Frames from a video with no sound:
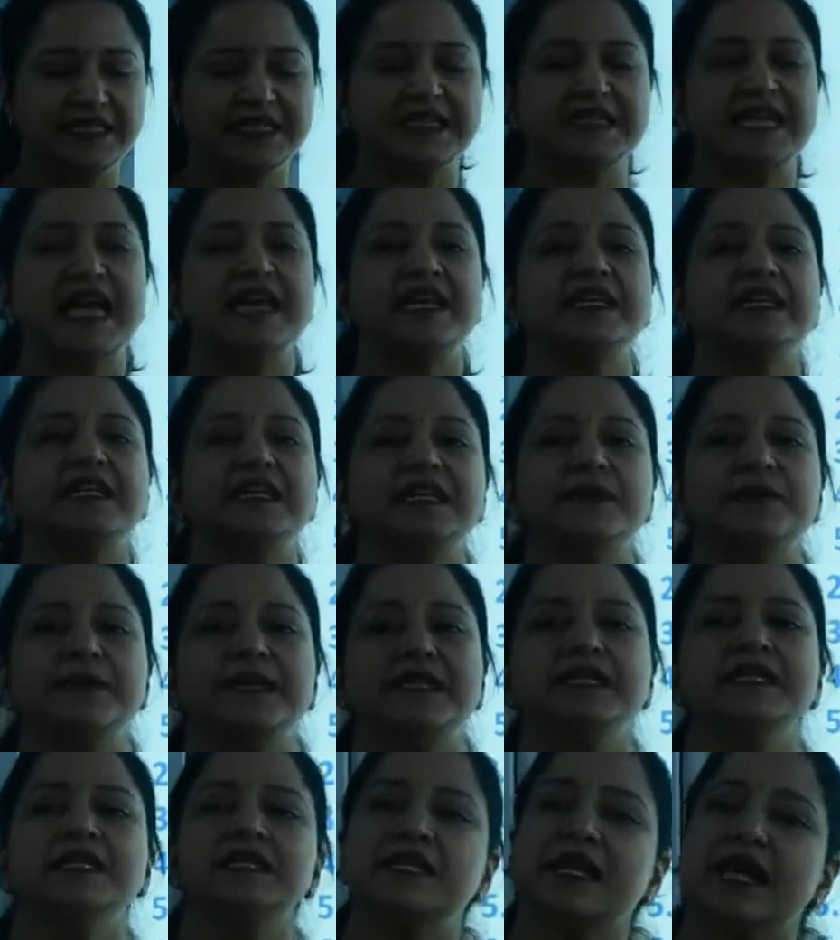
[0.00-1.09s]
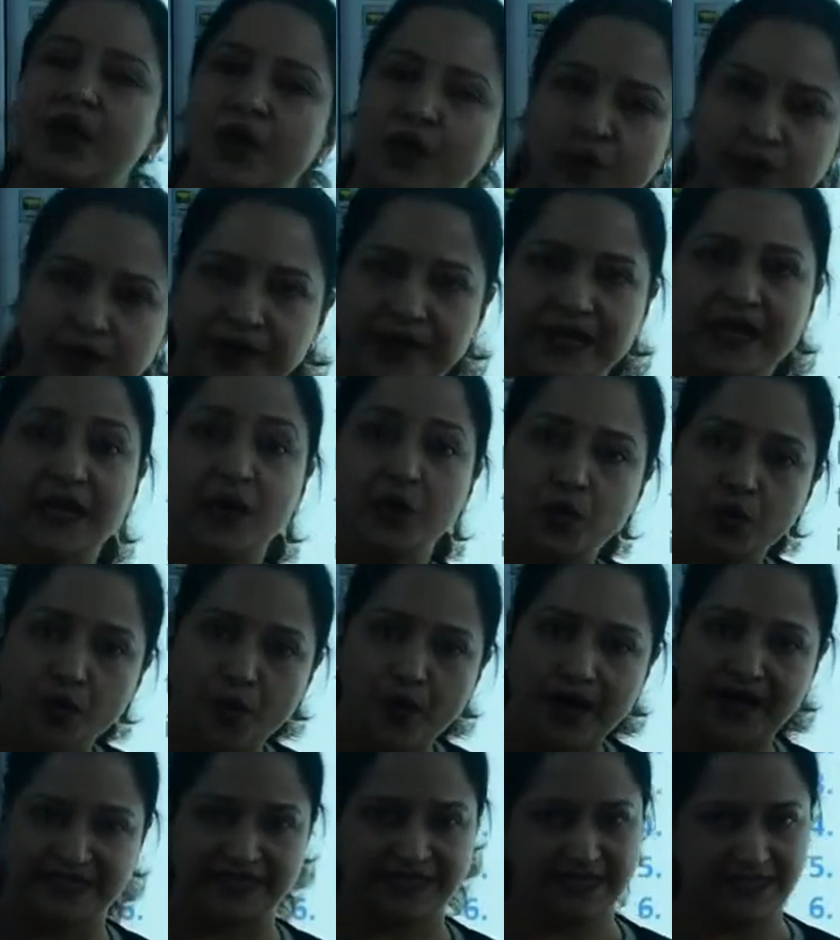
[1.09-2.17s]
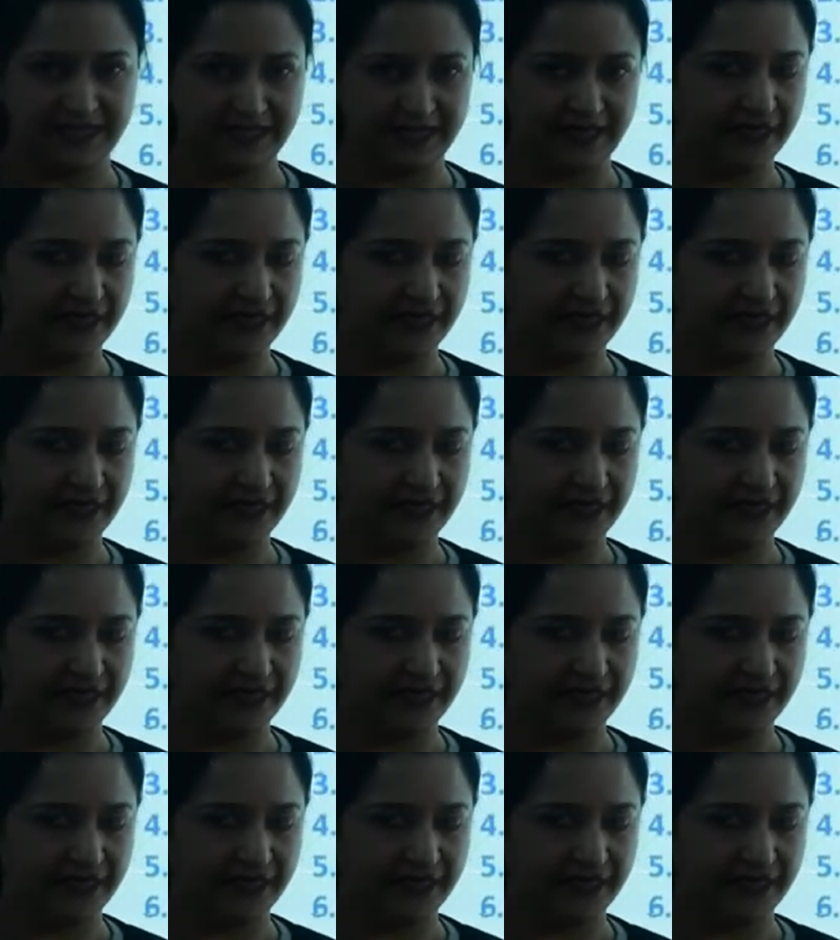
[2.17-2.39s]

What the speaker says: Silently means very quietly.